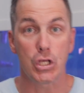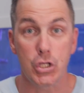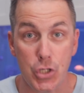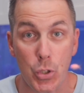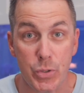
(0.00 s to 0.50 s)

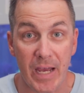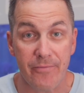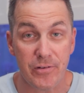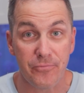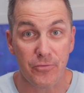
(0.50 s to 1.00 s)
You don't
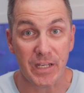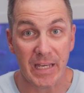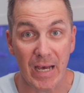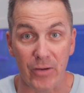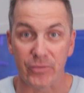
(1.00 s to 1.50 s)
have to freak
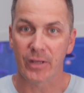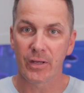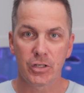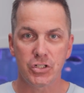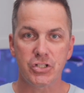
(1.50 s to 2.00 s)
out.
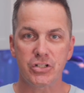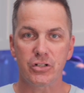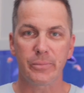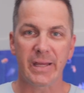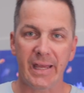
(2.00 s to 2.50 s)
Just
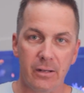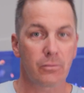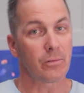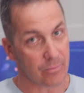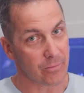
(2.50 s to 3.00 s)
chill,
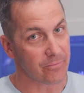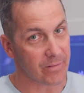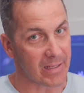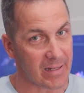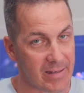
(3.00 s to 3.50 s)
man, or for
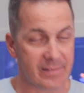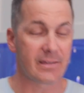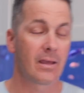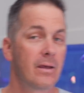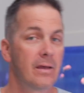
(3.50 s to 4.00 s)

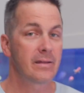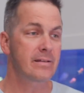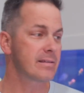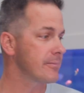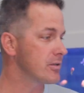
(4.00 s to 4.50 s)
ladies.
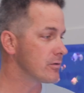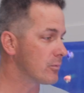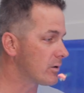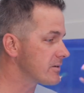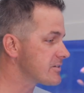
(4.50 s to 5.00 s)
Next time you do a
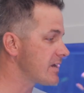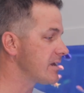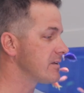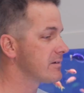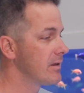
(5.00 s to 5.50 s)
water
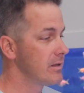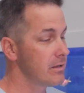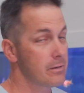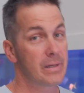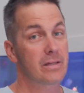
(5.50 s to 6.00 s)
change,
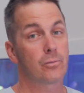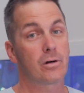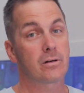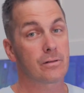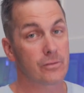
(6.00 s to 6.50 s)
you can make the
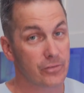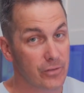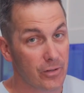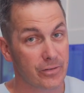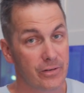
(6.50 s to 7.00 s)
water a little
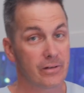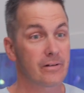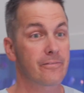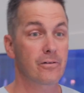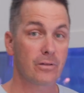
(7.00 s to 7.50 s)

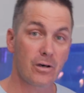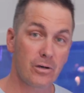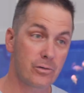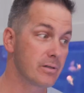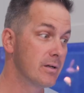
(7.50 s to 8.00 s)
saltier if you're
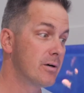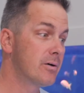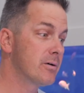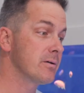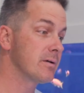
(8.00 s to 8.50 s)
low,
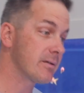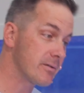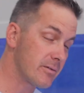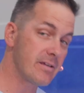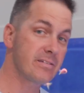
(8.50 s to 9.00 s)
or a
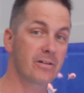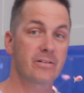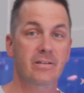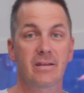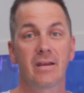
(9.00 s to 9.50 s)
little less
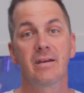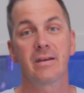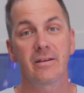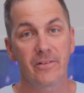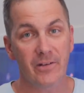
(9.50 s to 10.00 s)
salty
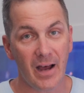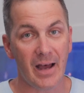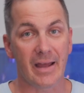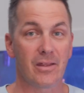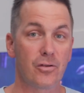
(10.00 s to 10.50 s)
if you're
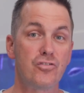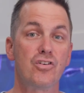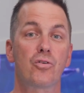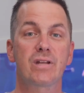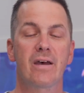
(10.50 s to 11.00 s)
high. You
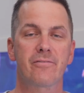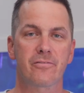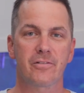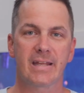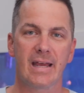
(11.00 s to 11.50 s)
don't have to
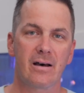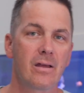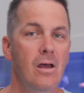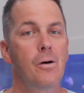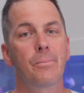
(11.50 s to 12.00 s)
freak
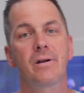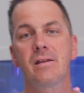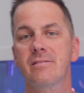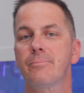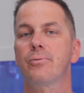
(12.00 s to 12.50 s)
out, but it
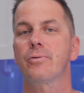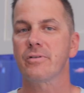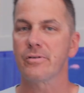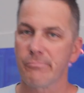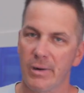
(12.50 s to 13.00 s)
is
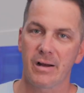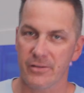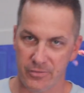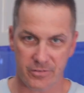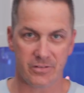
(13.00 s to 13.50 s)
important to
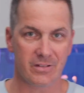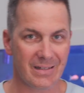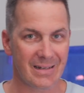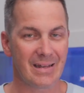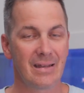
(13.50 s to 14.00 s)
monitor your
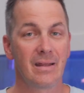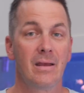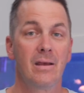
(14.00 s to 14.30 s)
salinity